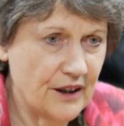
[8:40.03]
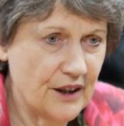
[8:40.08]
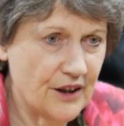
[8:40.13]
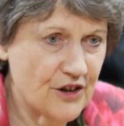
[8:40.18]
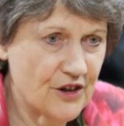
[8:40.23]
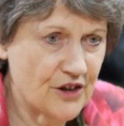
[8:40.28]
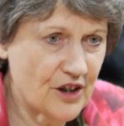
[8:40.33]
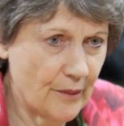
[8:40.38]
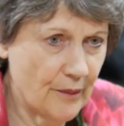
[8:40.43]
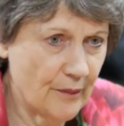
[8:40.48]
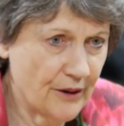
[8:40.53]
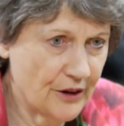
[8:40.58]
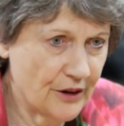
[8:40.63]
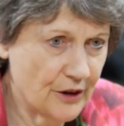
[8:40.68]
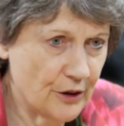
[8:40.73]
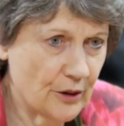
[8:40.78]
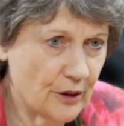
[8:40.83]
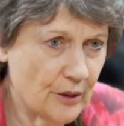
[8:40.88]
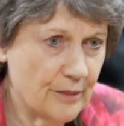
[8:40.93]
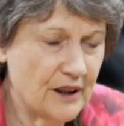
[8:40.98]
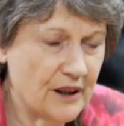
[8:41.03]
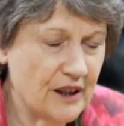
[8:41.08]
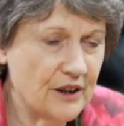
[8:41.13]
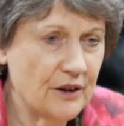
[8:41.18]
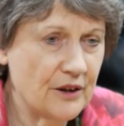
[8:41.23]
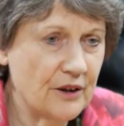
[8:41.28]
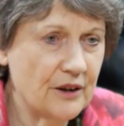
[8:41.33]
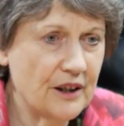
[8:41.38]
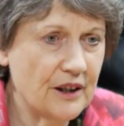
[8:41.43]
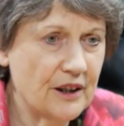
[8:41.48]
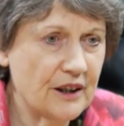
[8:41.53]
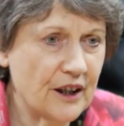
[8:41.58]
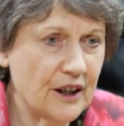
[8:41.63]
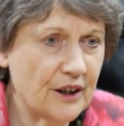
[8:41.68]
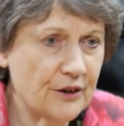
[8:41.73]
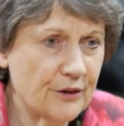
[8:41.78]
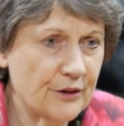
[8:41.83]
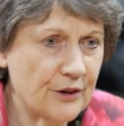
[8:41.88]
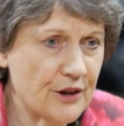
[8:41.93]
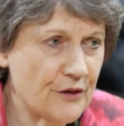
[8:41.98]
in, some of the European Union
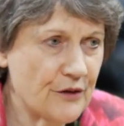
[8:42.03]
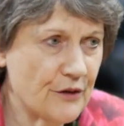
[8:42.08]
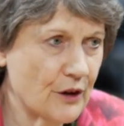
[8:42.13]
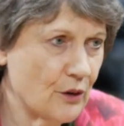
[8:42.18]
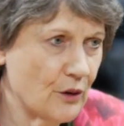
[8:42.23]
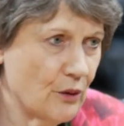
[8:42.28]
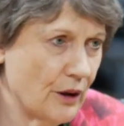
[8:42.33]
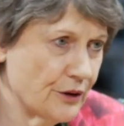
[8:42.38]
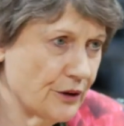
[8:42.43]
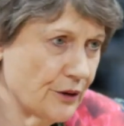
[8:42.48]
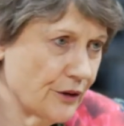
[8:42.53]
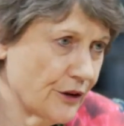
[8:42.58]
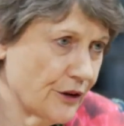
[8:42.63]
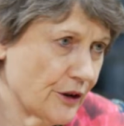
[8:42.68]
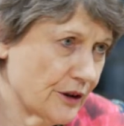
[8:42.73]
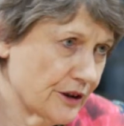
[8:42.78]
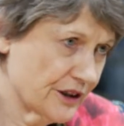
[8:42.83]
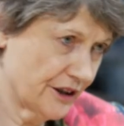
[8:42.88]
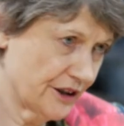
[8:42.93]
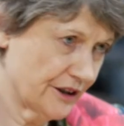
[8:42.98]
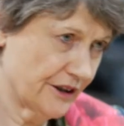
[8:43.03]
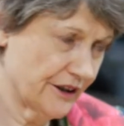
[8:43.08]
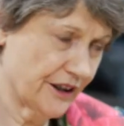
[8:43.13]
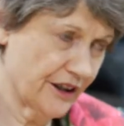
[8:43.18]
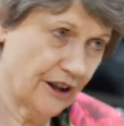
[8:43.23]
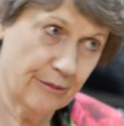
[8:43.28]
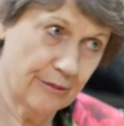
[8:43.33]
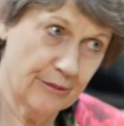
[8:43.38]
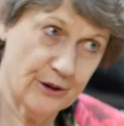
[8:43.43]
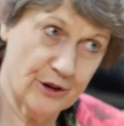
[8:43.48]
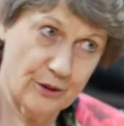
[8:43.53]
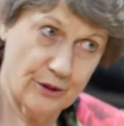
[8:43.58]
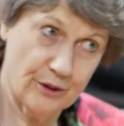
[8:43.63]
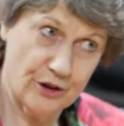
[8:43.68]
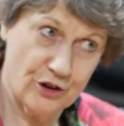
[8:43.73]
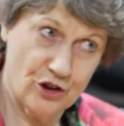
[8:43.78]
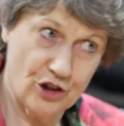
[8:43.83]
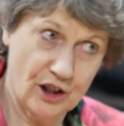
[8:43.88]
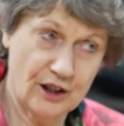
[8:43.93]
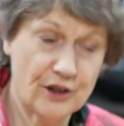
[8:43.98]
countries for quite authoritarian governments who
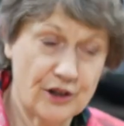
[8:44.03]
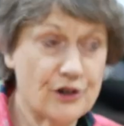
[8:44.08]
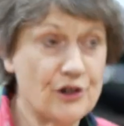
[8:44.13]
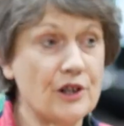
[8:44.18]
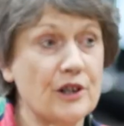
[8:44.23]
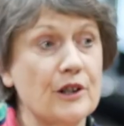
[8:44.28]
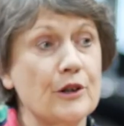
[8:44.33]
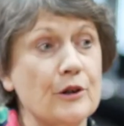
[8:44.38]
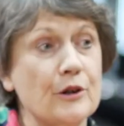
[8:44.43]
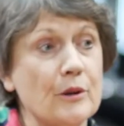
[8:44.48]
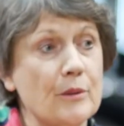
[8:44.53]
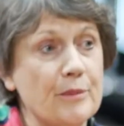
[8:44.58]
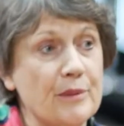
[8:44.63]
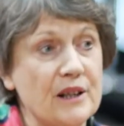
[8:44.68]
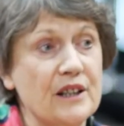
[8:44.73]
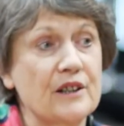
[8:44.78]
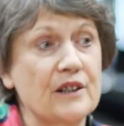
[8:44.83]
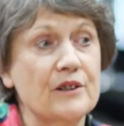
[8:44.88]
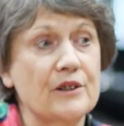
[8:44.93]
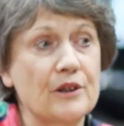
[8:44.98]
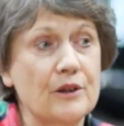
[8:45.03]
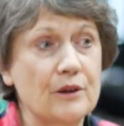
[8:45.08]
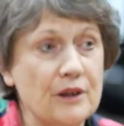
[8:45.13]
are challenging the European